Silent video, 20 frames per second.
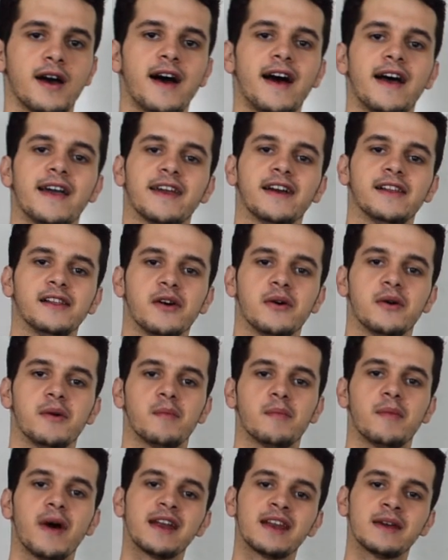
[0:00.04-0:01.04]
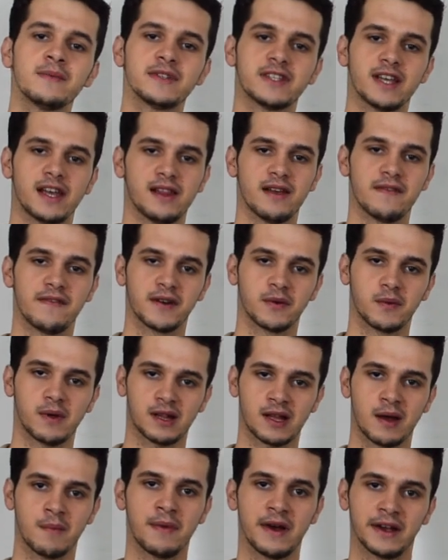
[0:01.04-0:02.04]
Hi, hello, my name is Elefv and
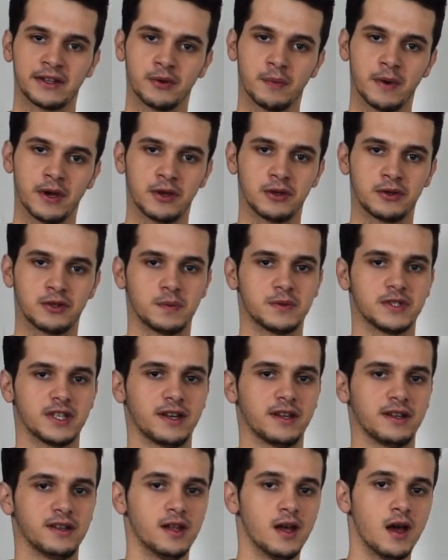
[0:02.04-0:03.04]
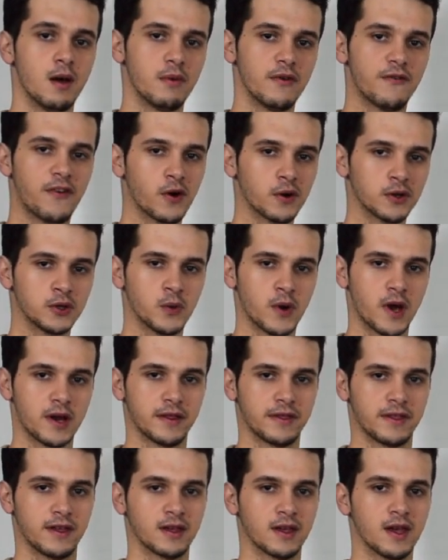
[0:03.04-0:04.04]
welcome back to my YouTube channel. Before we do
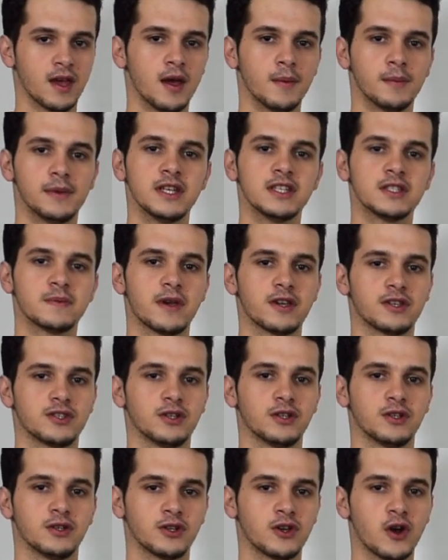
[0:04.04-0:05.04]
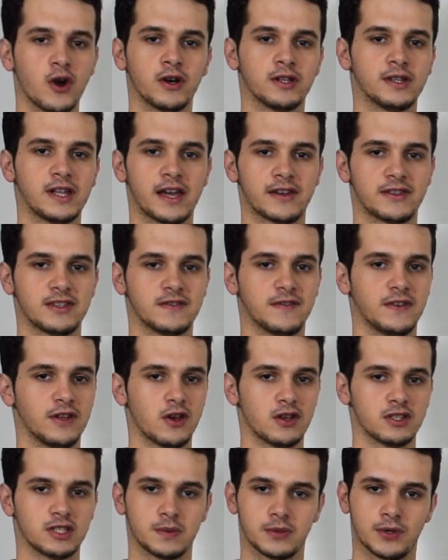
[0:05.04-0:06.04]
anything, please make sure to go and like this
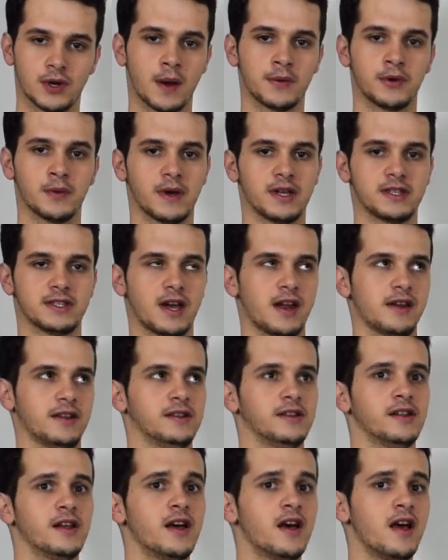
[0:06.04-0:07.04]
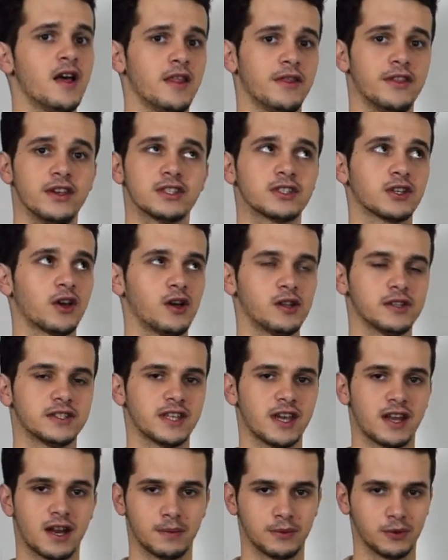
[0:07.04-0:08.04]
video and subscribe to my channel. This whole
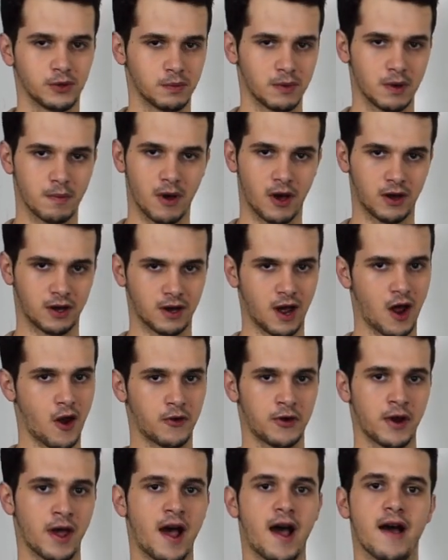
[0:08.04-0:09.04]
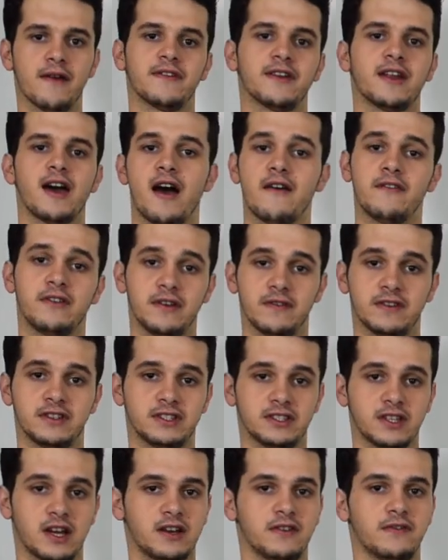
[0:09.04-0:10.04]
setup took me about an hour and a half and I haven't even
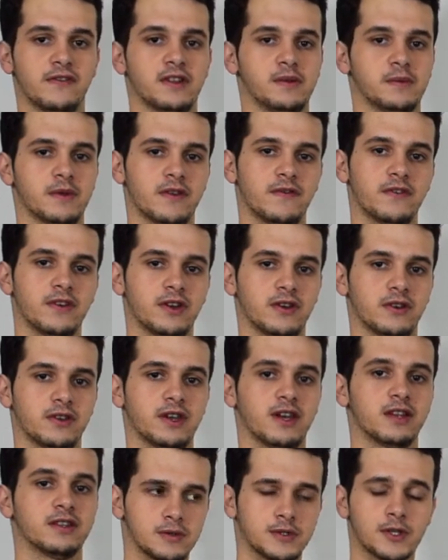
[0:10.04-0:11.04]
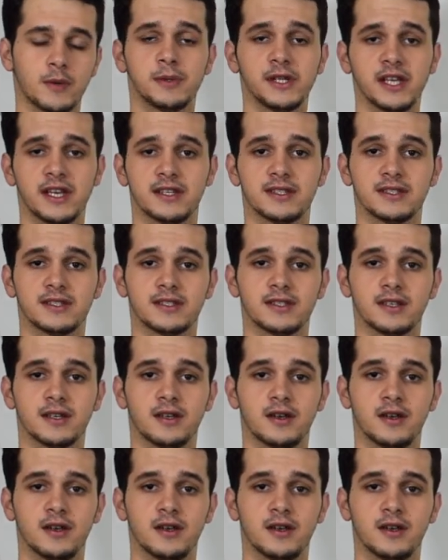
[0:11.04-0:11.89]
started filming the video yet. So please,